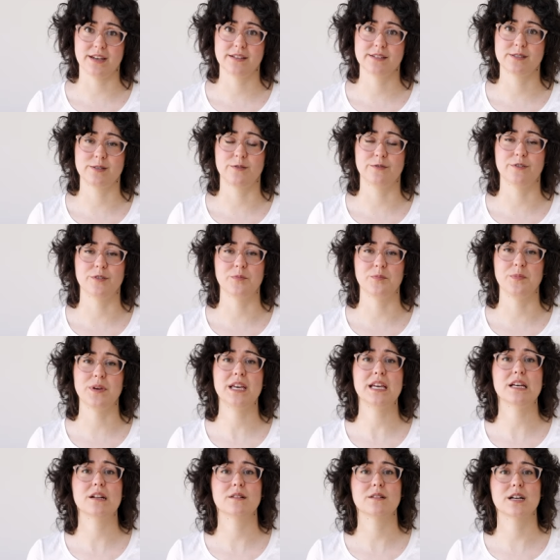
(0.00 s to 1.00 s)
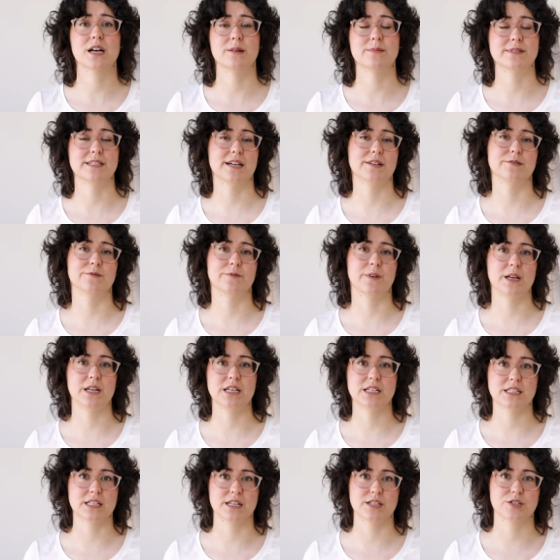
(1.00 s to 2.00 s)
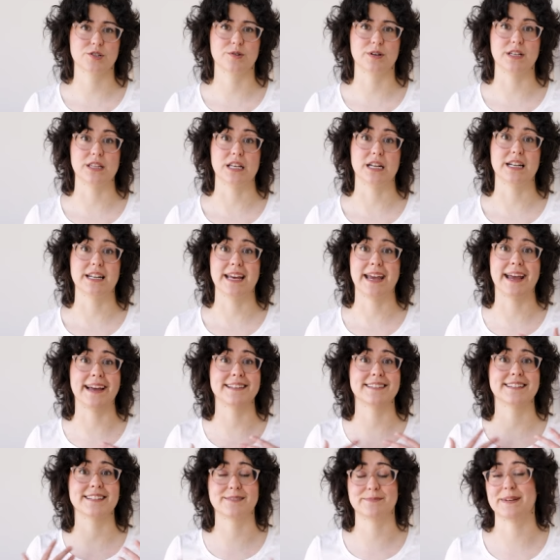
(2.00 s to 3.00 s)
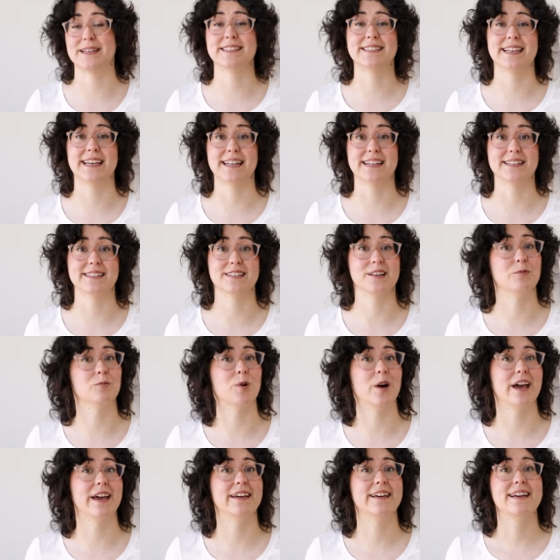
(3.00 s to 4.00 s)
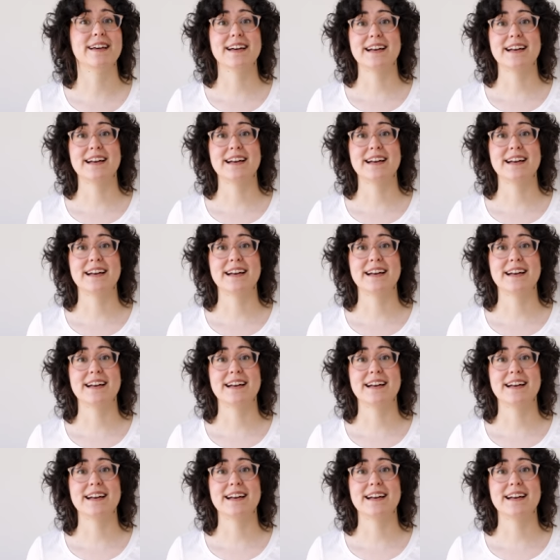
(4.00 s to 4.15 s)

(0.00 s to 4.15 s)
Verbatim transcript: So for me, it all comes down to finding a sunscreen that enhances my skin in some way.